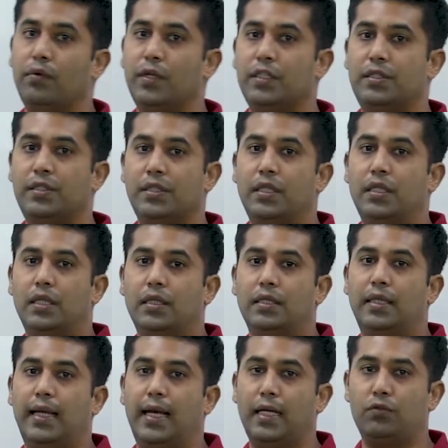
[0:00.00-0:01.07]
which
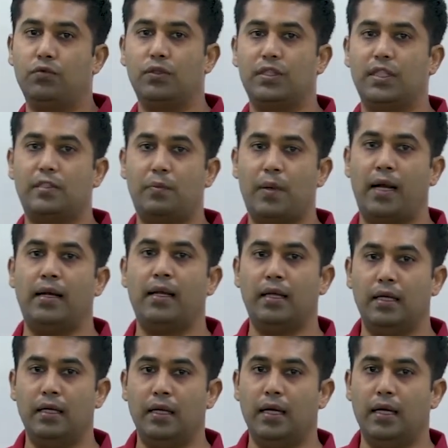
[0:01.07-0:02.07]
the gas was expanding